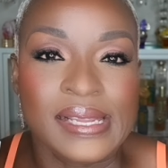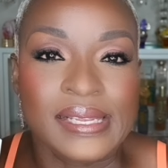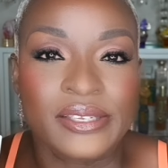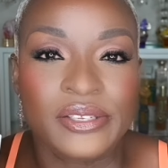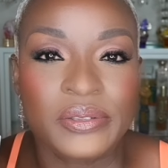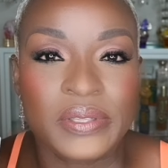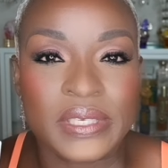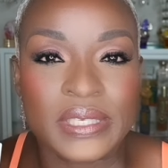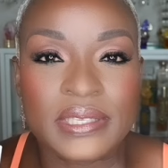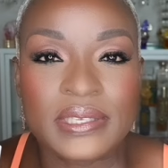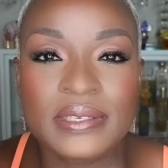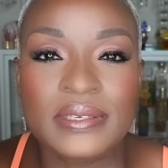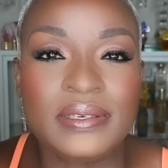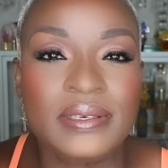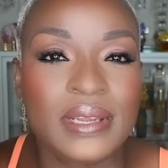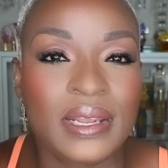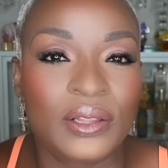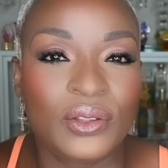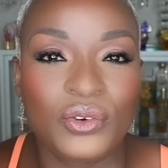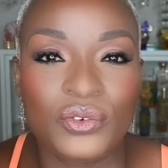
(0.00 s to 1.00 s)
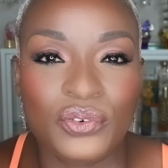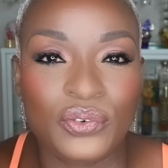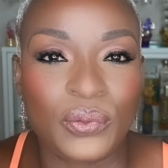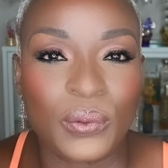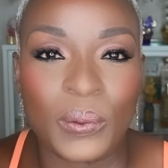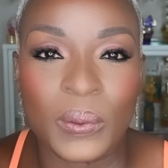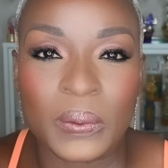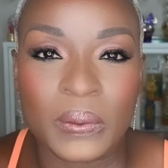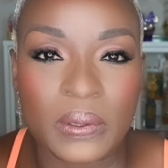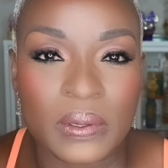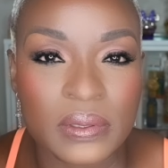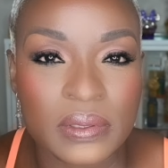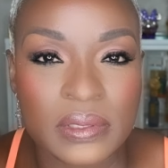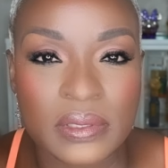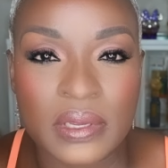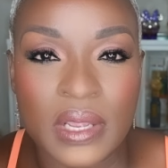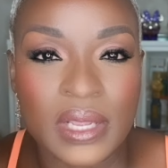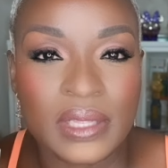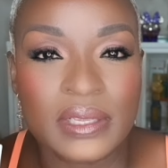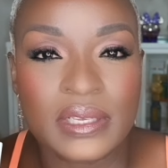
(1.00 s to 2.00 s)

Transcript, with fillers: So this is yellow florals.